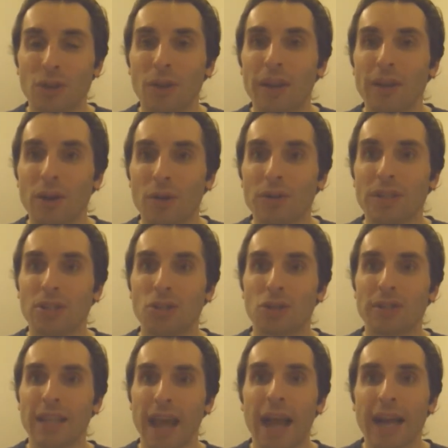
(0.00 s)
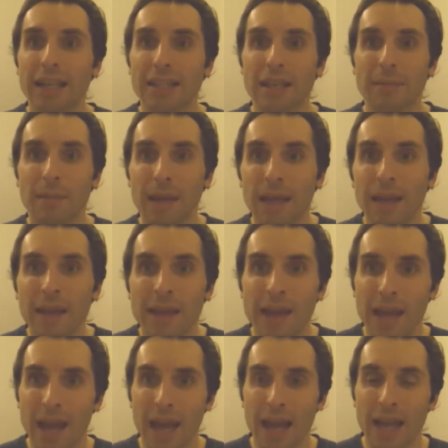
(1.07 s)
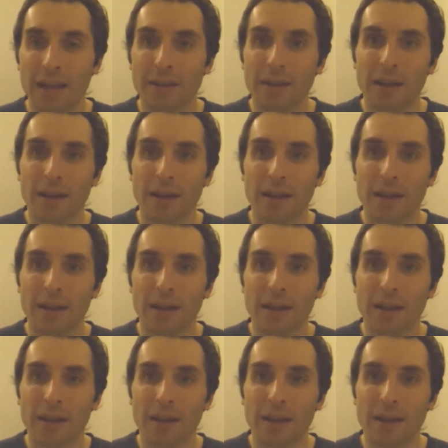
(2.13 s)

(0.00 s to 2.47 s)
All it knows is you're taxing me, and